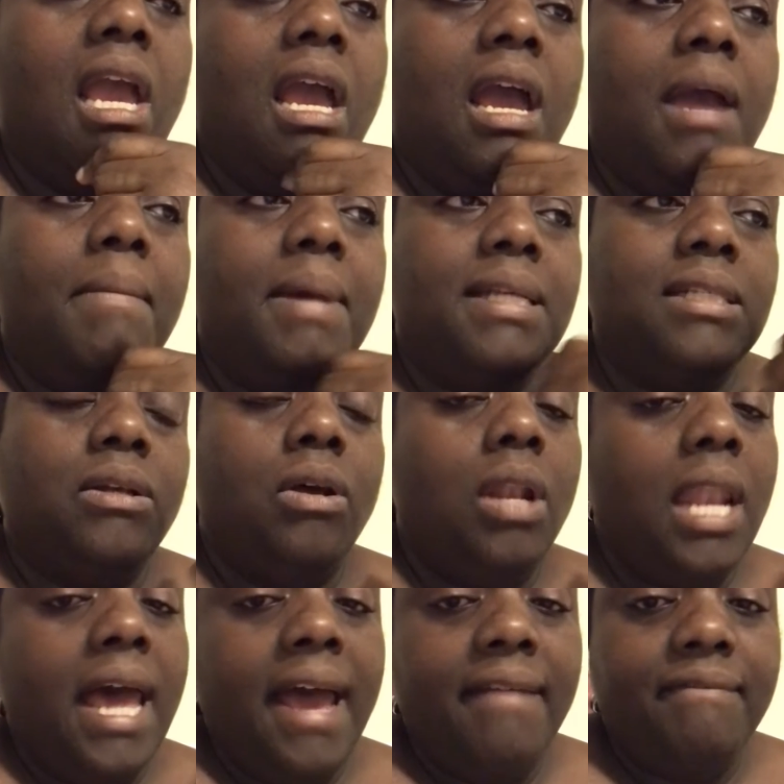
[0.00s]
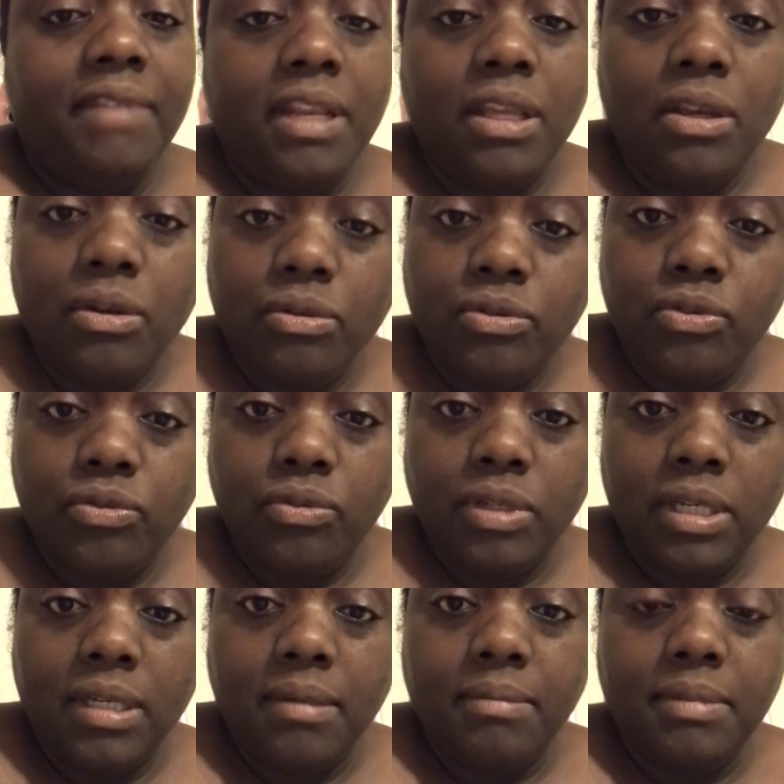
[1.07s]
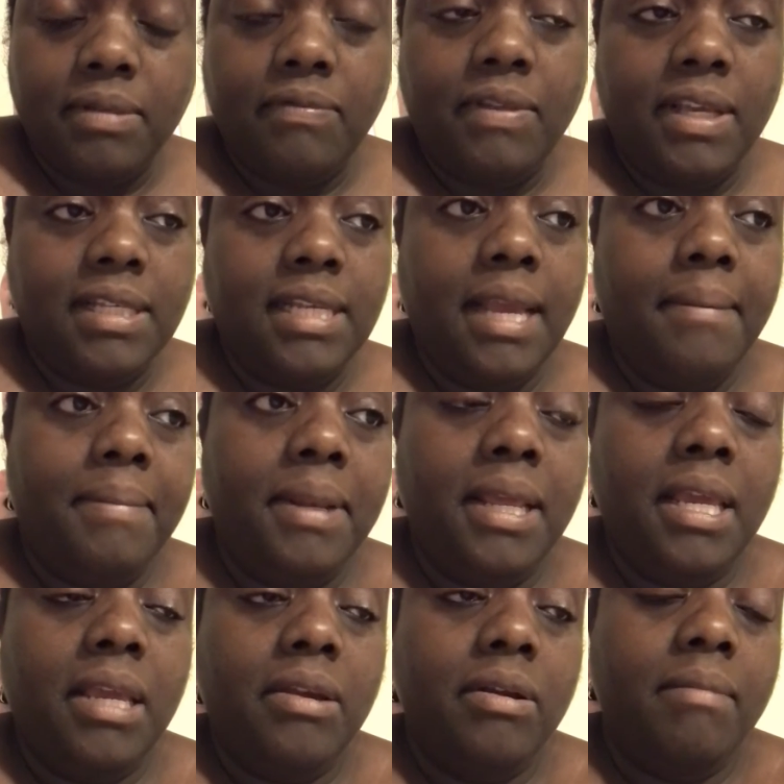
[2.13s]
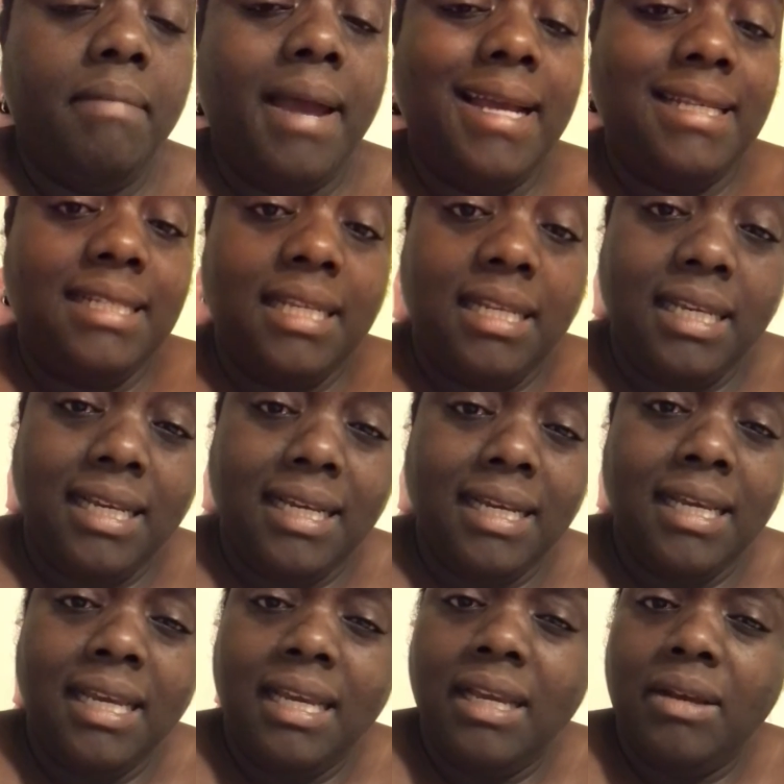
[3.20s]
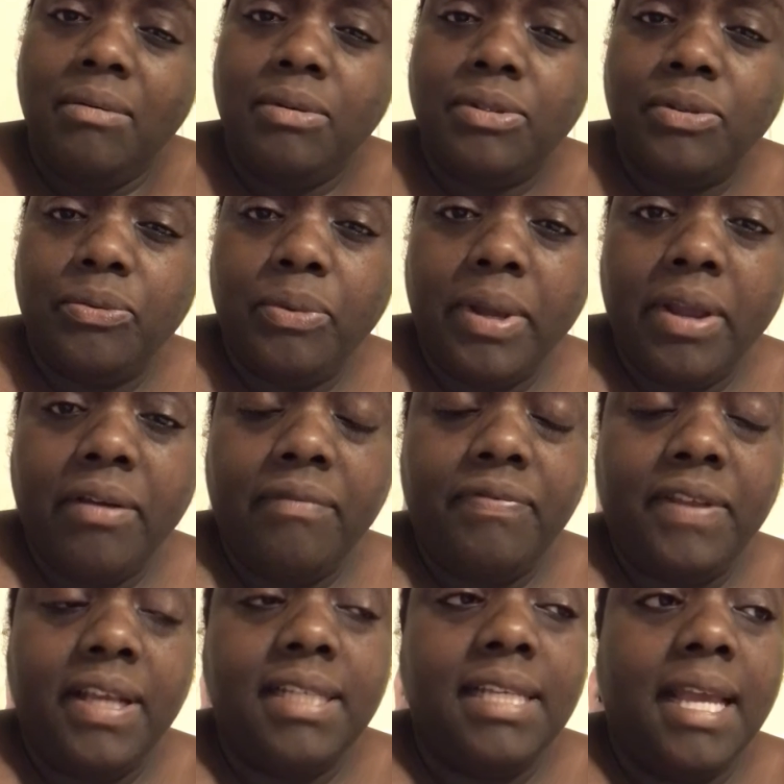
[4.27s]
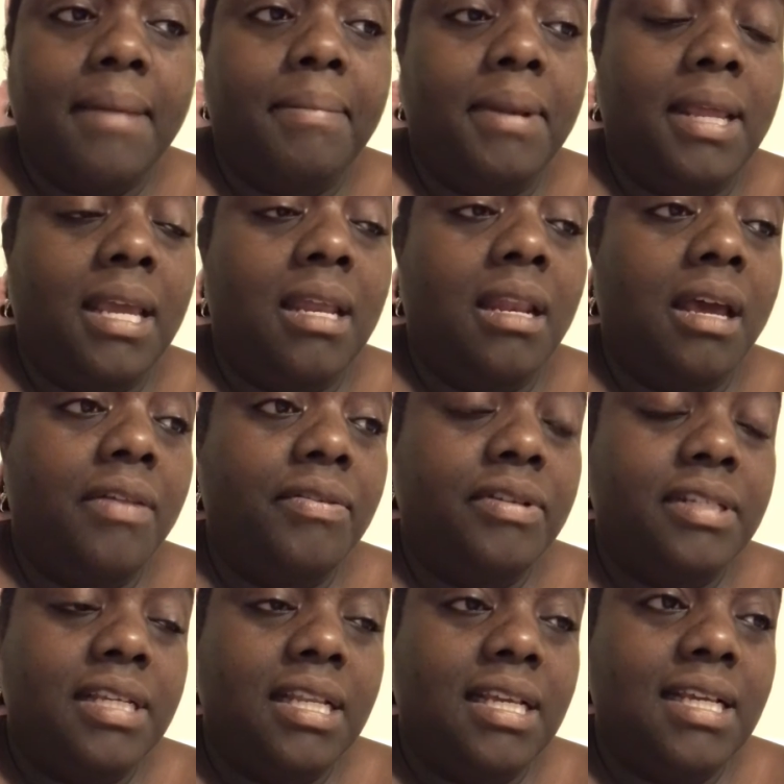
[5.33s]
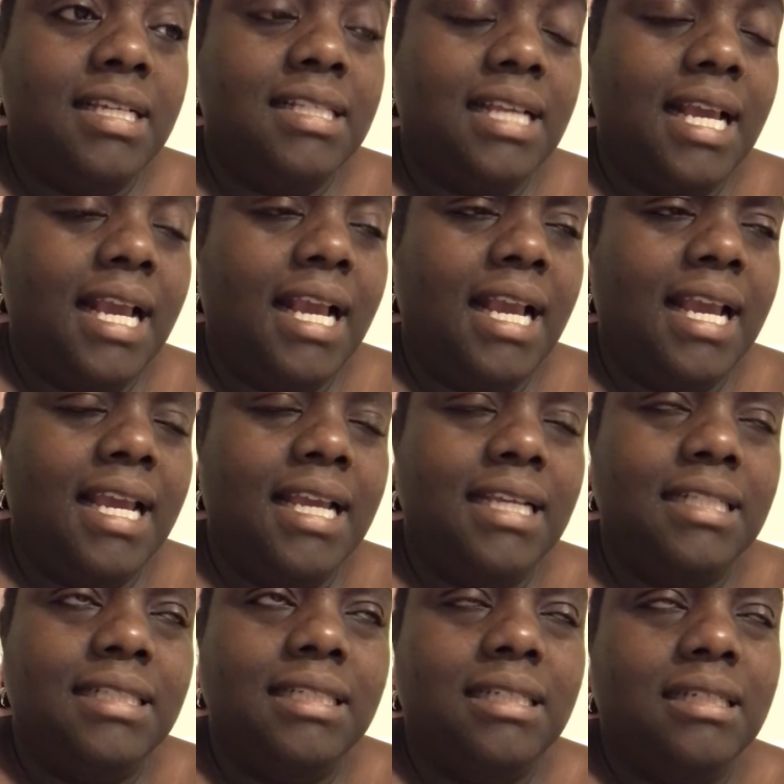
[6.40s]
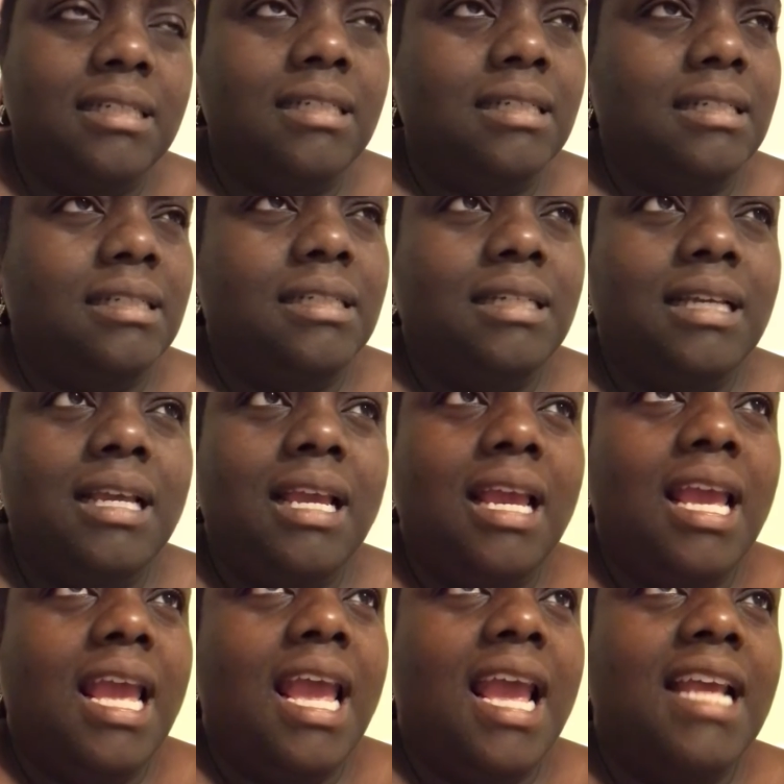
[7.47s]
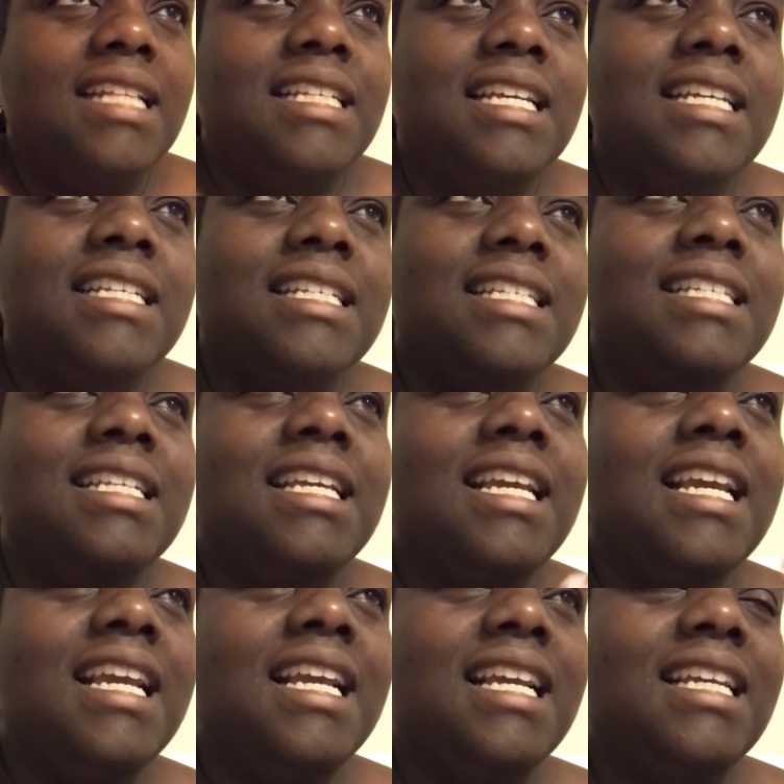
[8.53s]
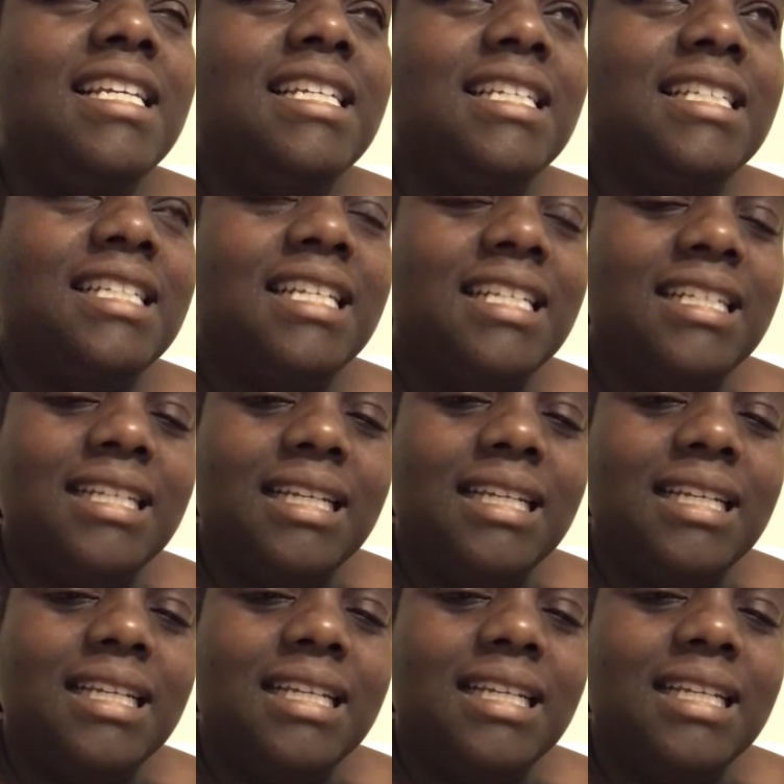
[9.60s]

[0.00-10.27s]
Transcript: I saw live video streams of things happening here in my city, was aware of things happening in other cities, and to see that,